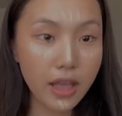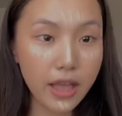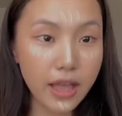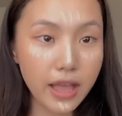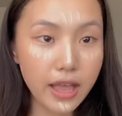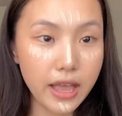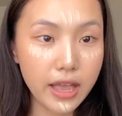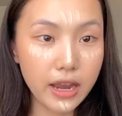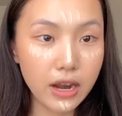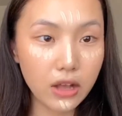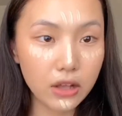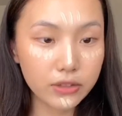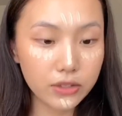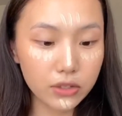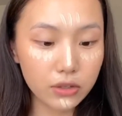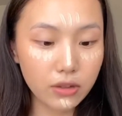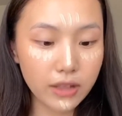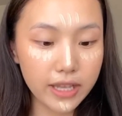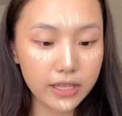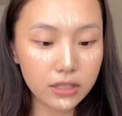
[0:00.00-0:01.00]
And I also
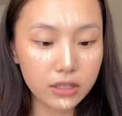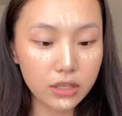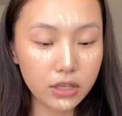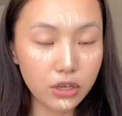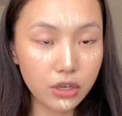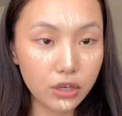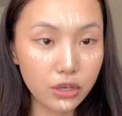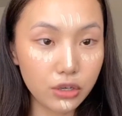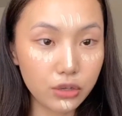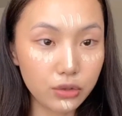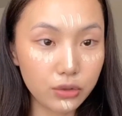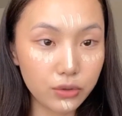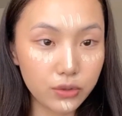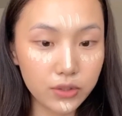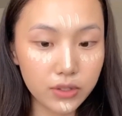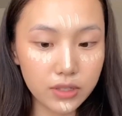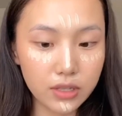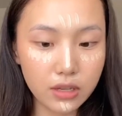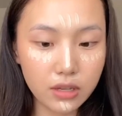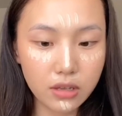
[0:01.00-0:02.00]
like to
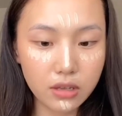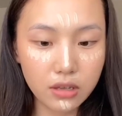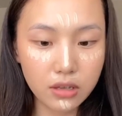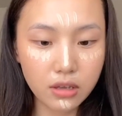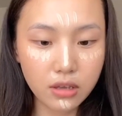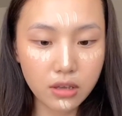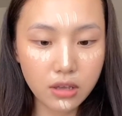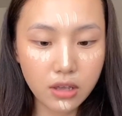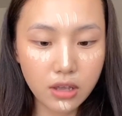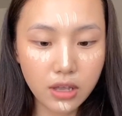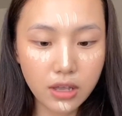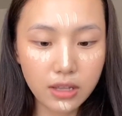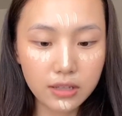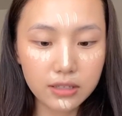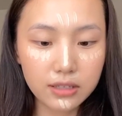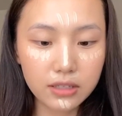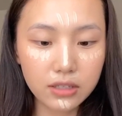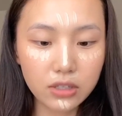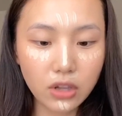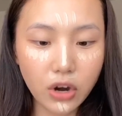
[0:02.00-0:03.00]
use
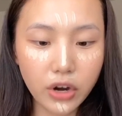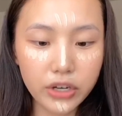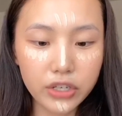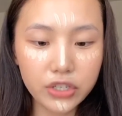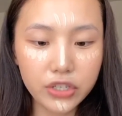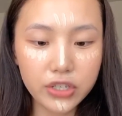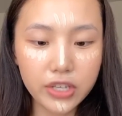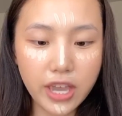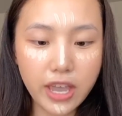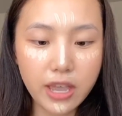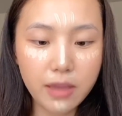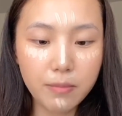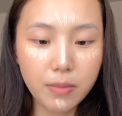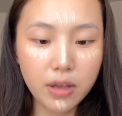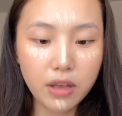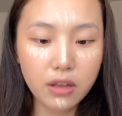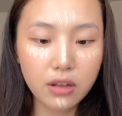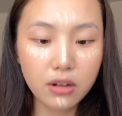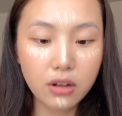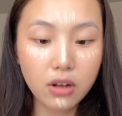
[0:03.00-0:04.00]
this Tarte Shape
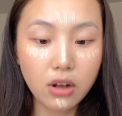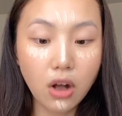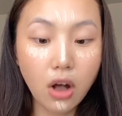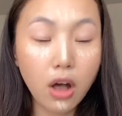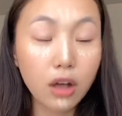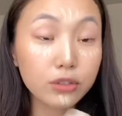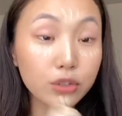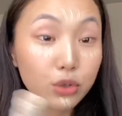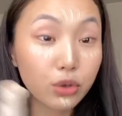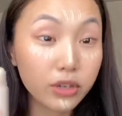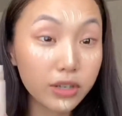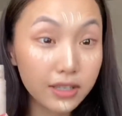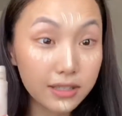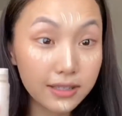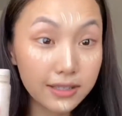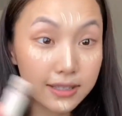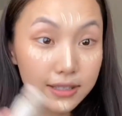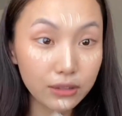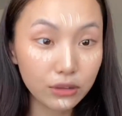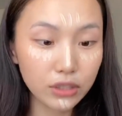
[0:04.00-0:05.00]
Contour
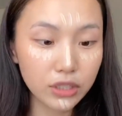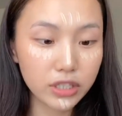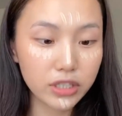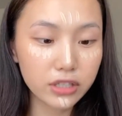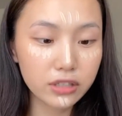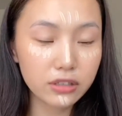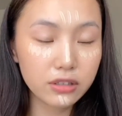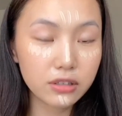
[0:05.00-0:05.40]
Concealer.